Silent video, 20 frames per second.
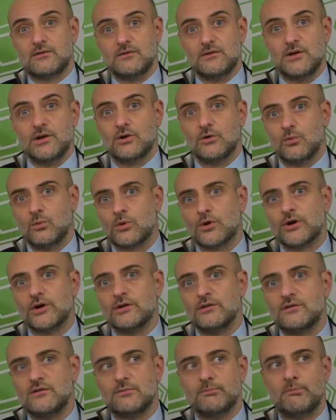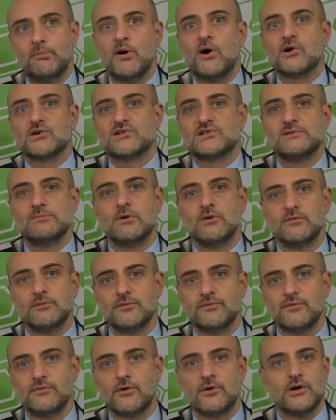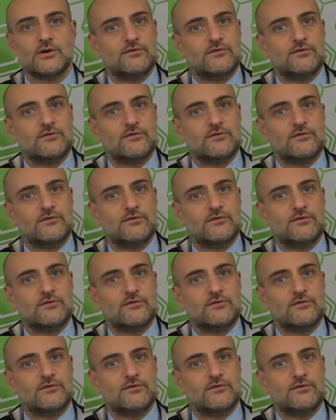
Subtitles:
weren't possible before.